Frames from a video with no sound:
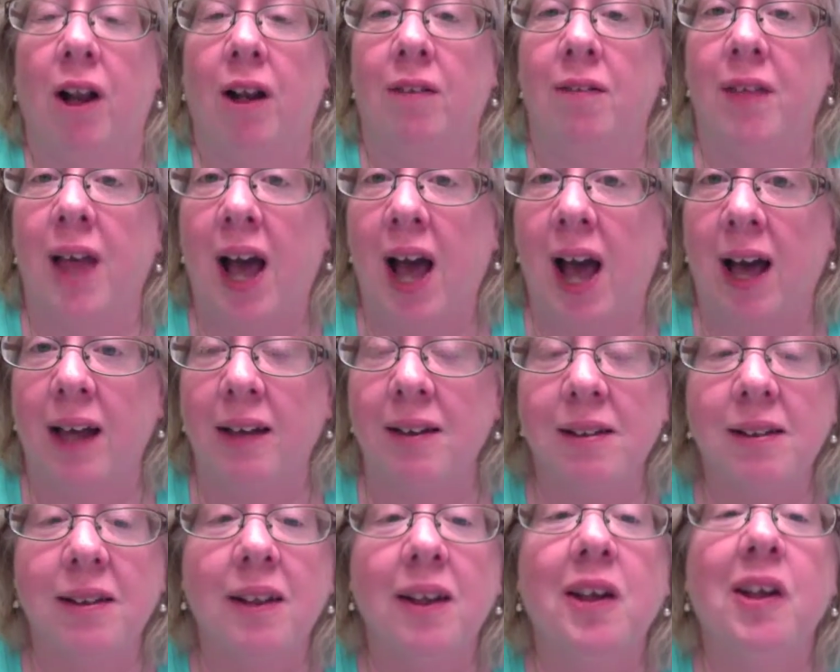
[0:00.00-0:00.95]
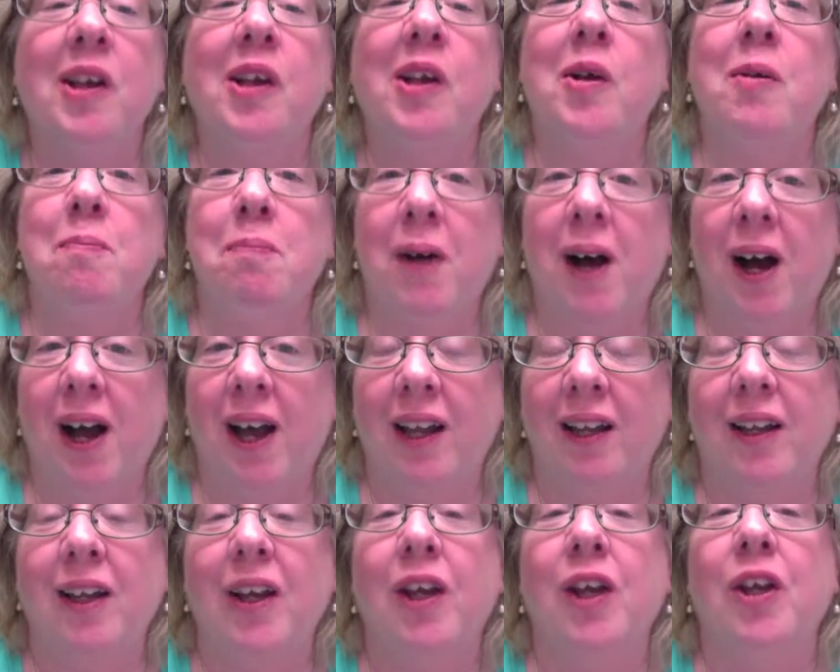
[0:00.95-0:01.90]
of that,
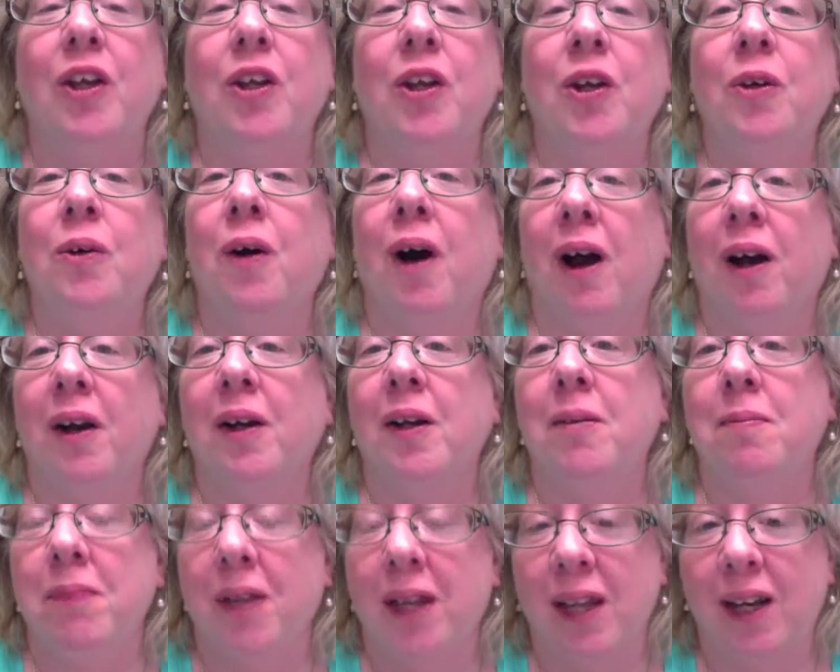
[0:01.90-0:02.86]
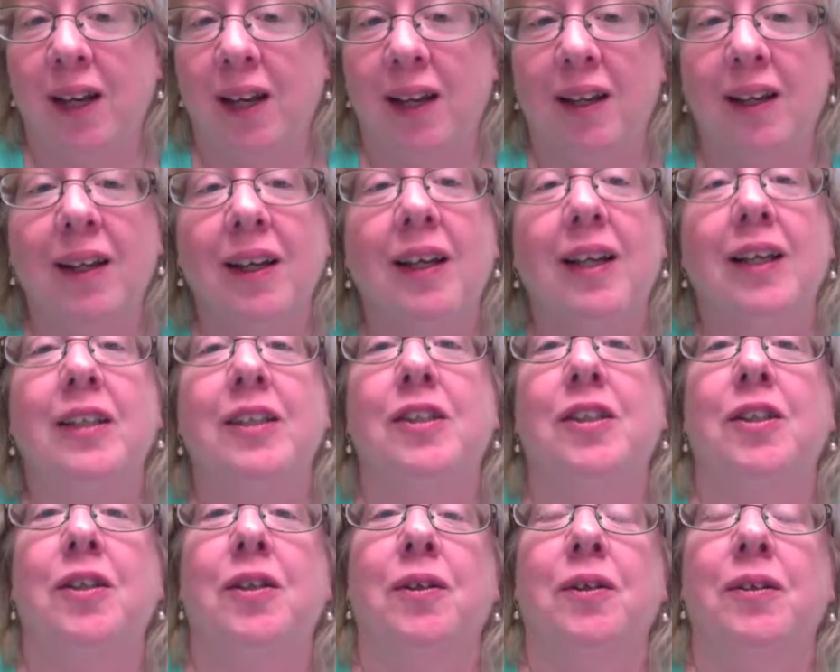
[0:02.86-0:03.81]
but you are committed
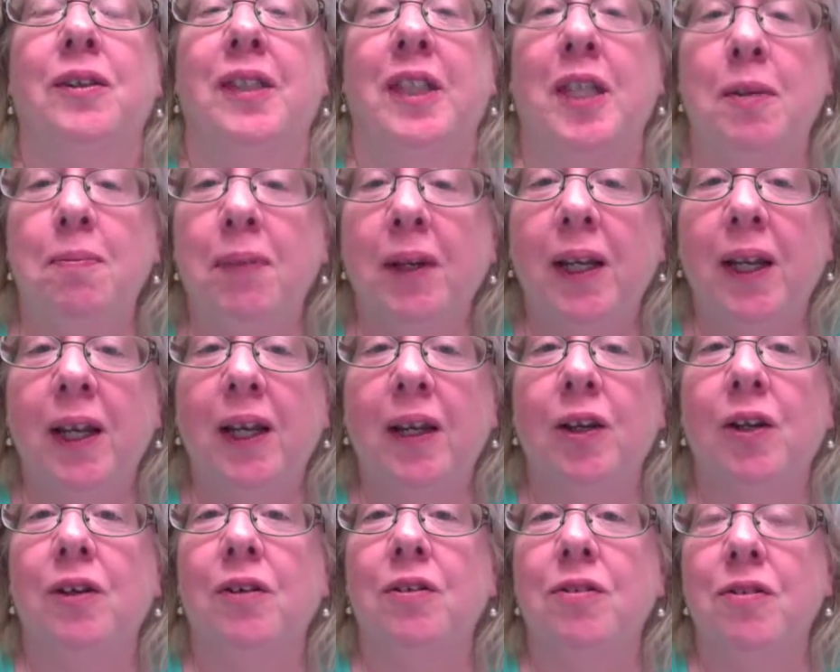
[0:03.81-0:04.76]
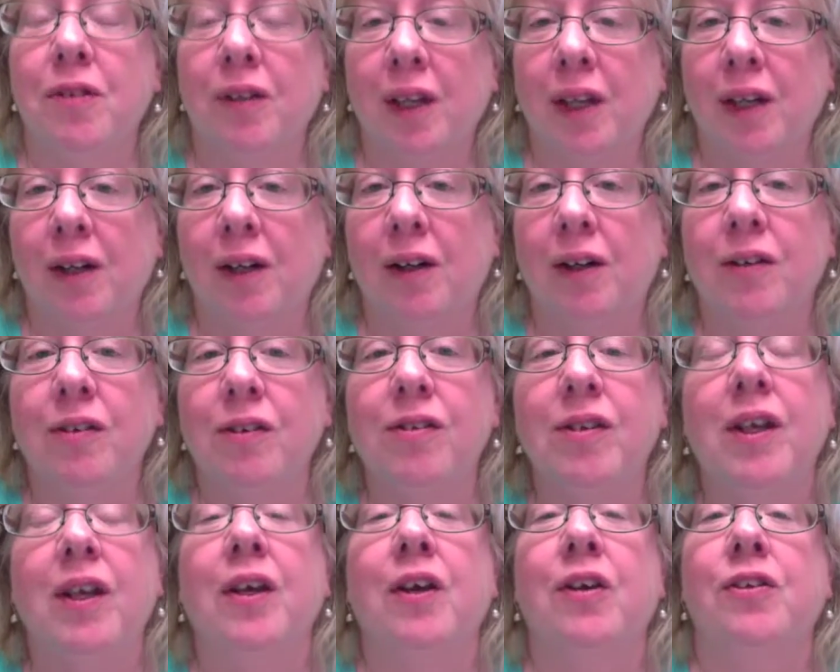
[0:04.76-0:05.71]
to deepening your skills
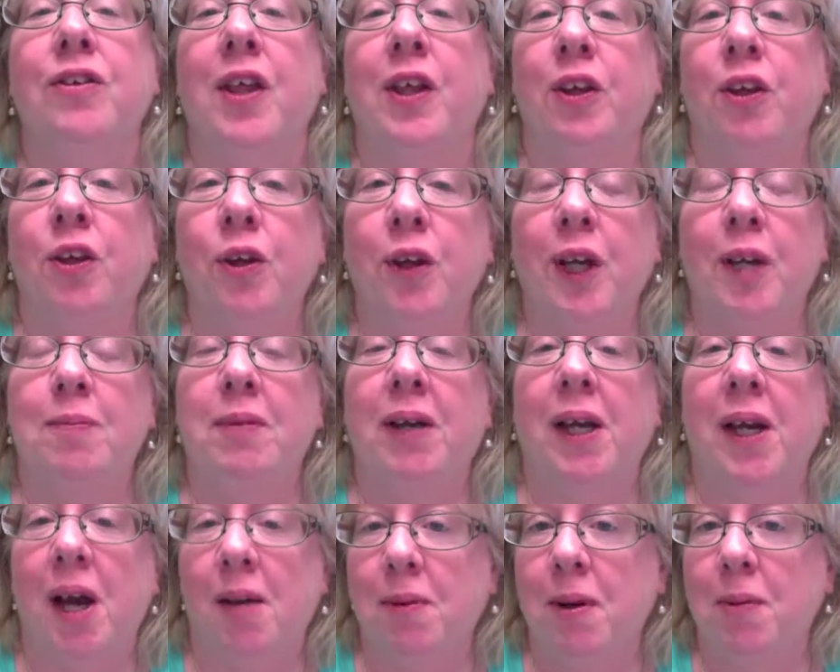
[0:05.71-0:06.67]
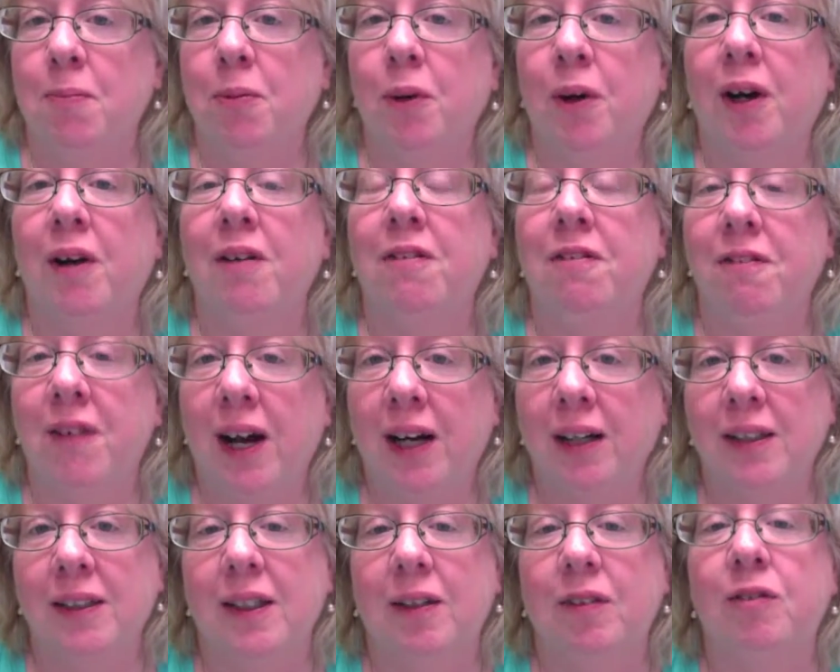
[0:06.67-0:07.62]
so that you can become a more
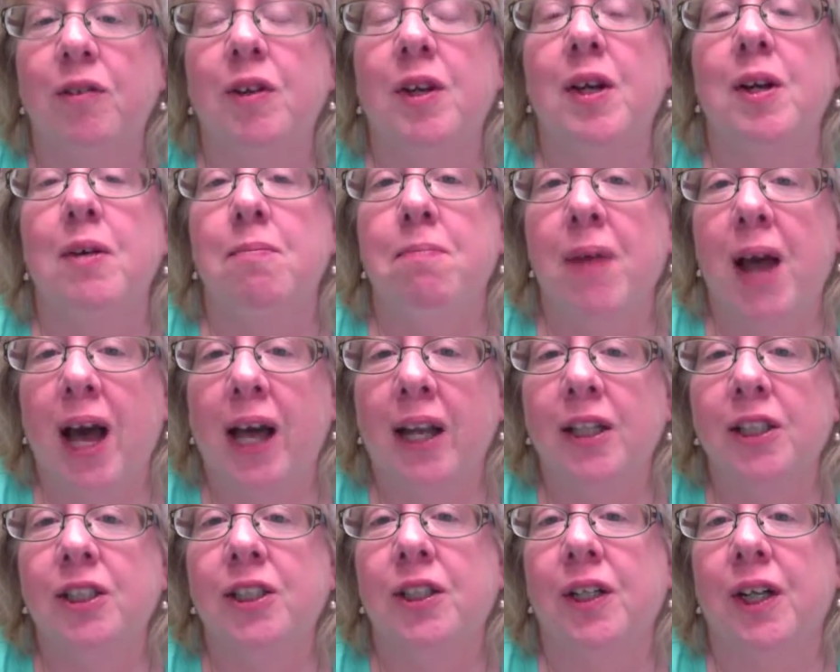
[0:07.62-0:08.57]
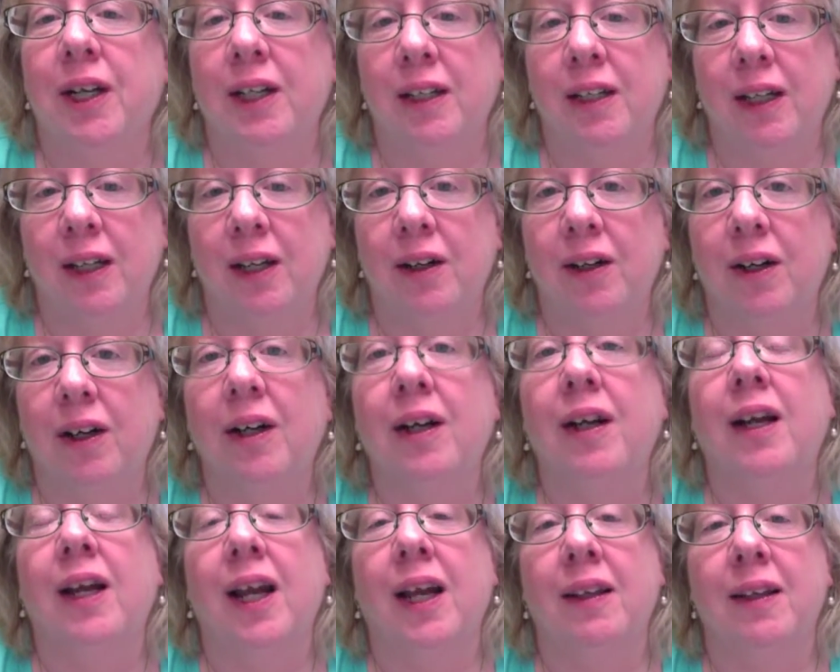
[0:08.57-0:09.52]
effective manager and leader
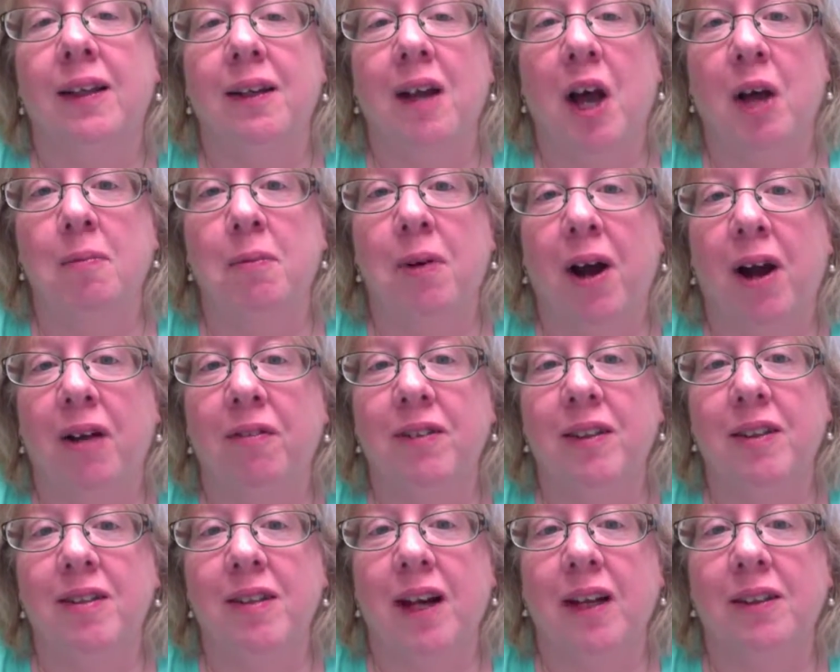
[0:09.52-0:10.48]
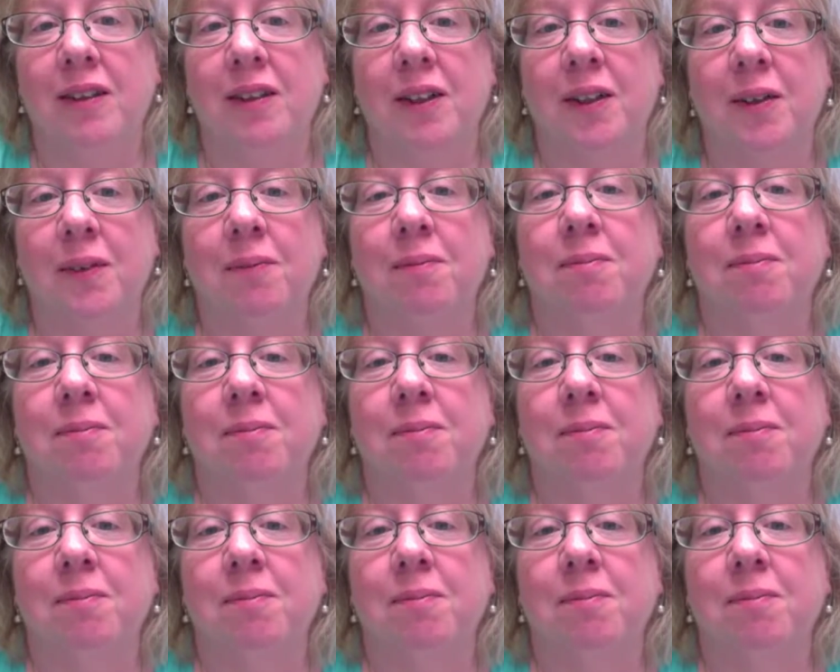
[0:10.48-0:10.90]
in the nonprofit sector.